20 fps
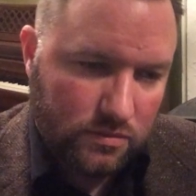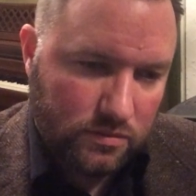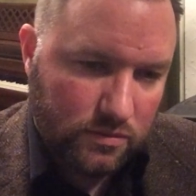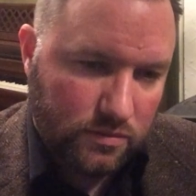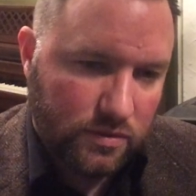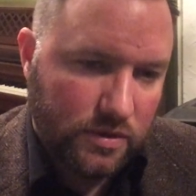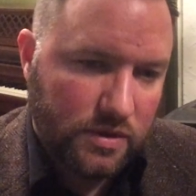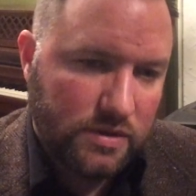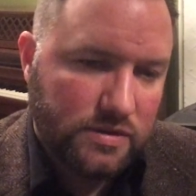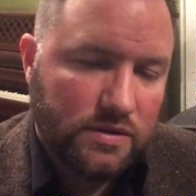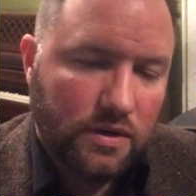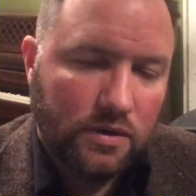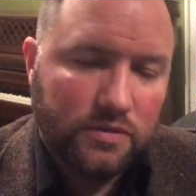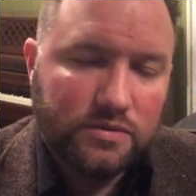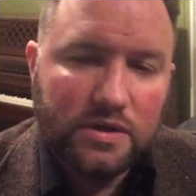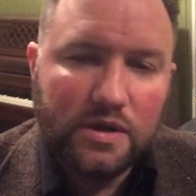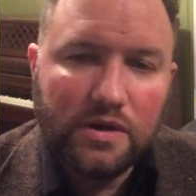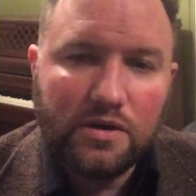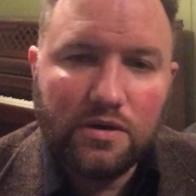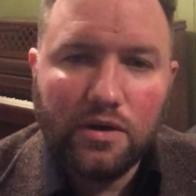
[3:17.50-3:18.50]

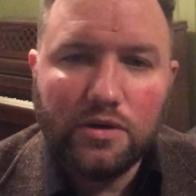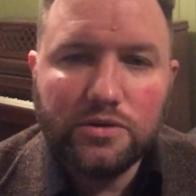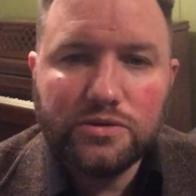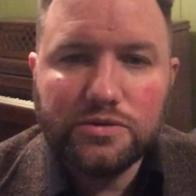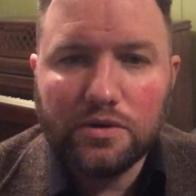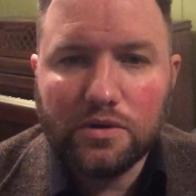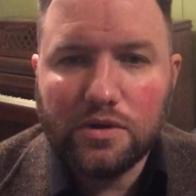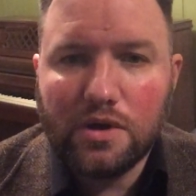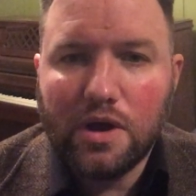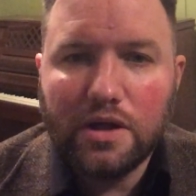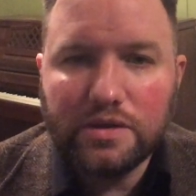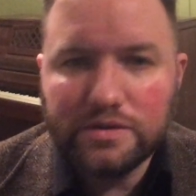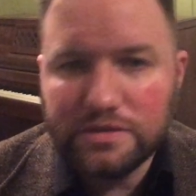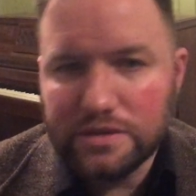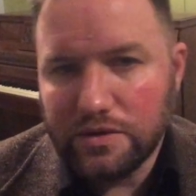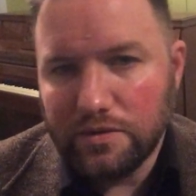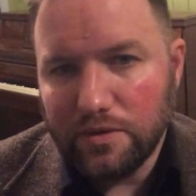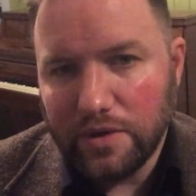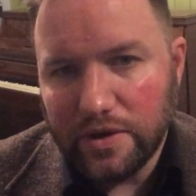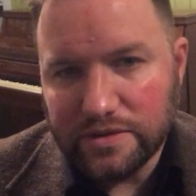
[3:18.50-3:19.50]
resulting cultural
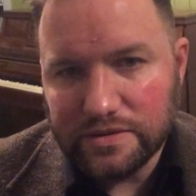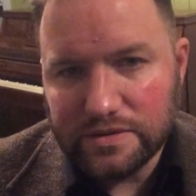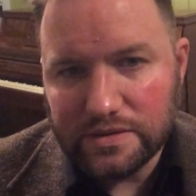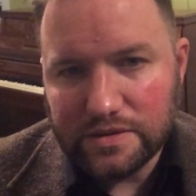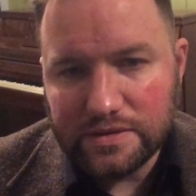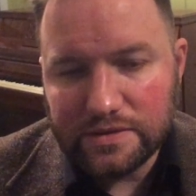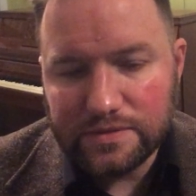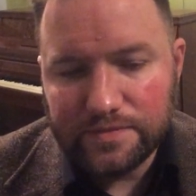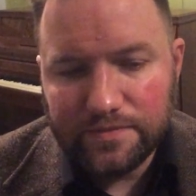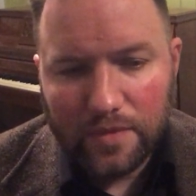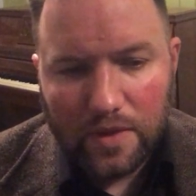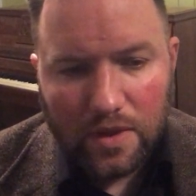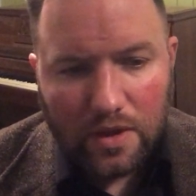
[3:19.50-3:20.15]
consequences.